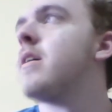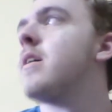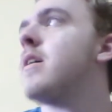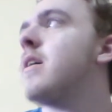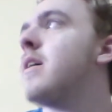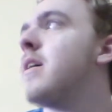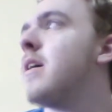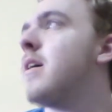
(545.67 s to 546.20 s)

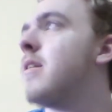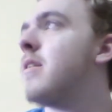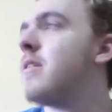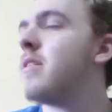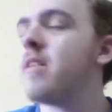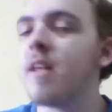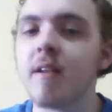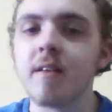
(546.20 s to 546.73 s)
and
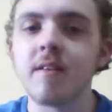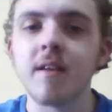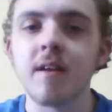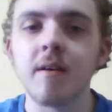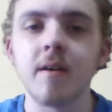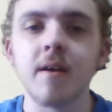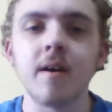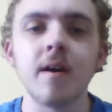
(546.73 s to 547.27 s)
sometimes
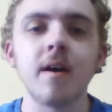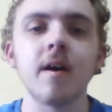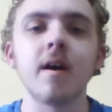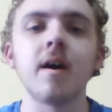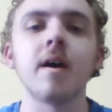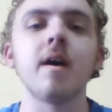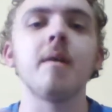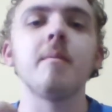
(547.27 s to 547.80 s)

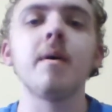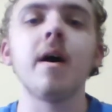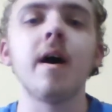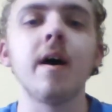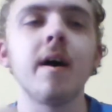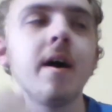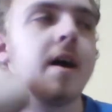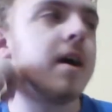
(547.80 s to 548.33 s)
uh, I'm, uh,
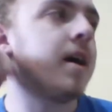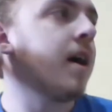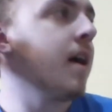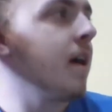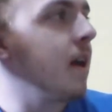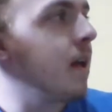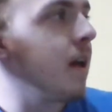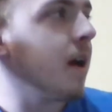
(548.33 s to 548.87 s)

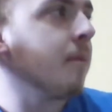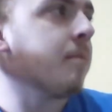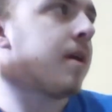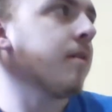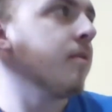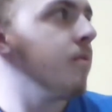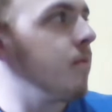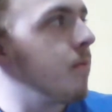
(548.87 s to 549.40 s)
uh, uh I'm
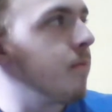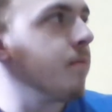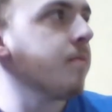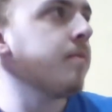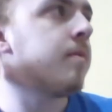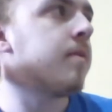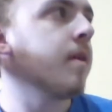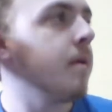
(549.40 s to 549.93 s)
like
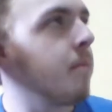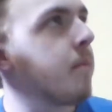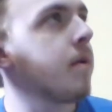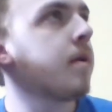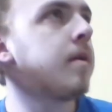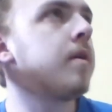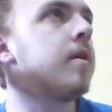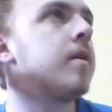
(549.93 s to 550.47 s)
um,
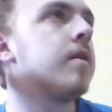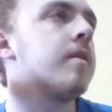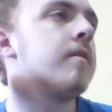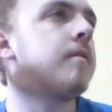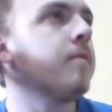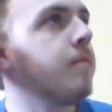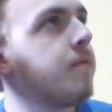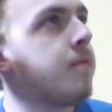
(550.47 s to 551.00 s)

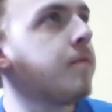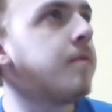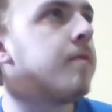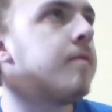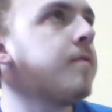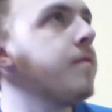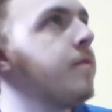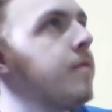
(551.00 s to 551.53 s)

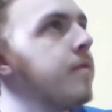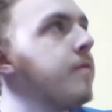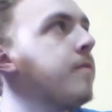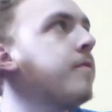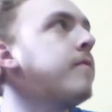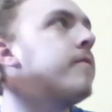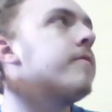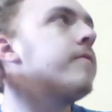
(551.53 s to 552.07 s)

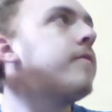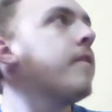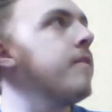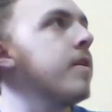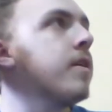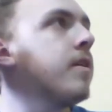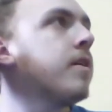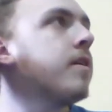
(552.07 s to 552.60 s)

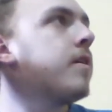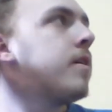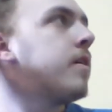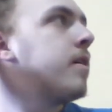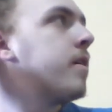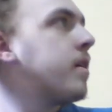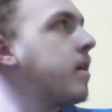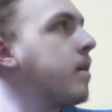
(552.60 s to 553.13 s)
Vivian,
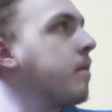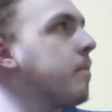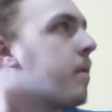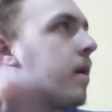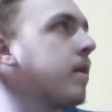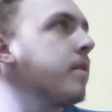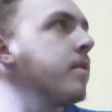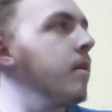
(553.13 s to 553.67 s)

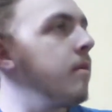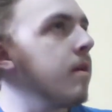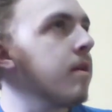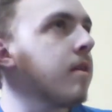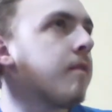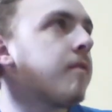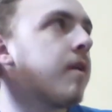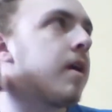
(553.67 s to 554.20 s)
but sometimes
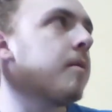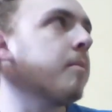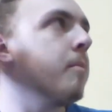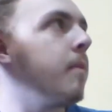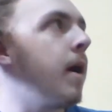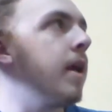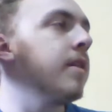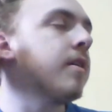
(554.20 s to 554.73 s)
I feel like
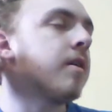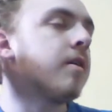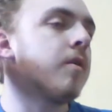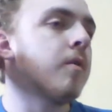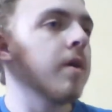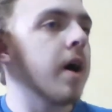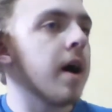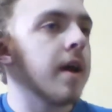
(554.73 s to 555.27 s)
Mike the
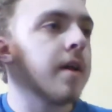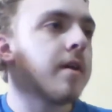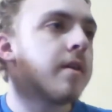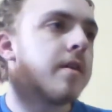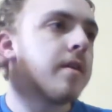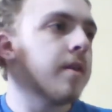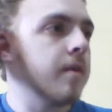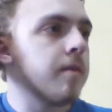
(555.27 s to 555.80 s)
cool guy.
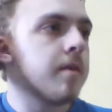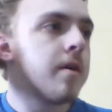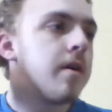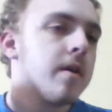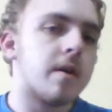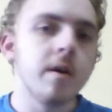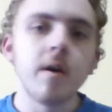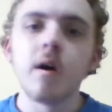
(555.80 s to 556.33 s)
Hmm?
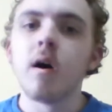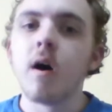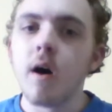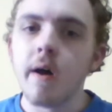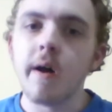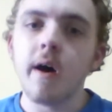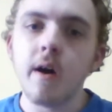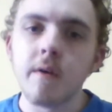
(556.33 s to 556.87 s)

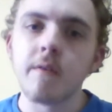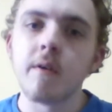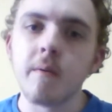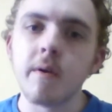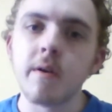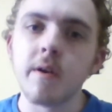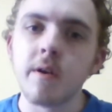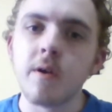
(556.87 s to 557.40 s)
Oh, I've
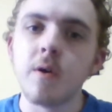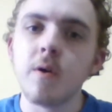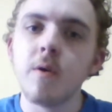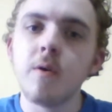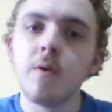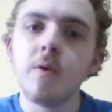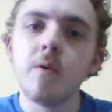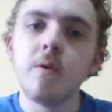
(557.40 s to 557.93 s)
wondered
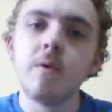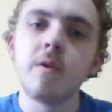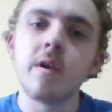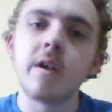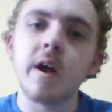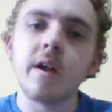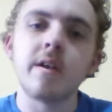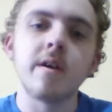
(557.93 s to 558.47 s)
who did
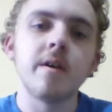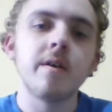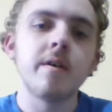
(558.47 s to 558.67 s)
that.